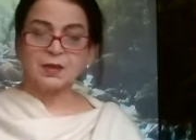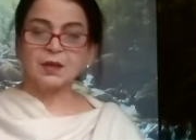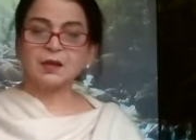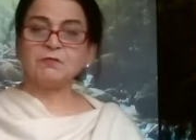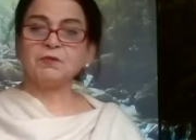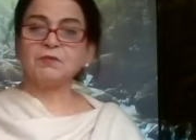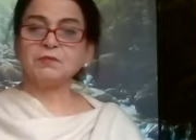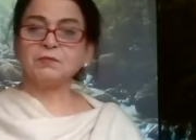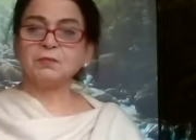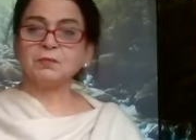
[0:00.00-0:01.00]
and we
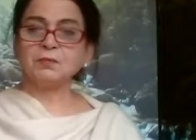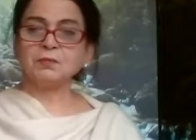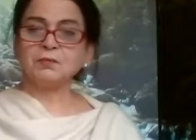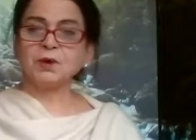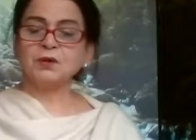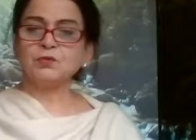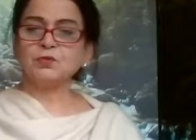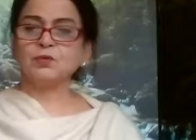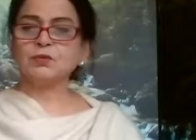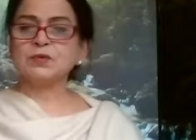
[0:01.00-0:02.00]
want
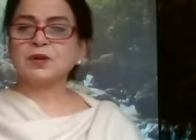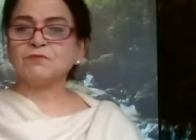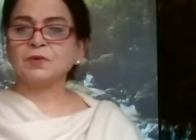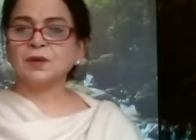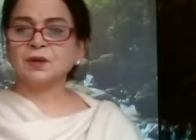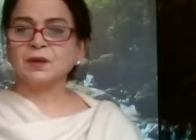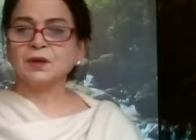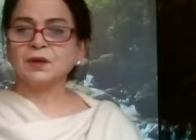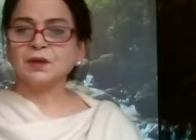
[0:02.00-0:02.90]
to go somewhere,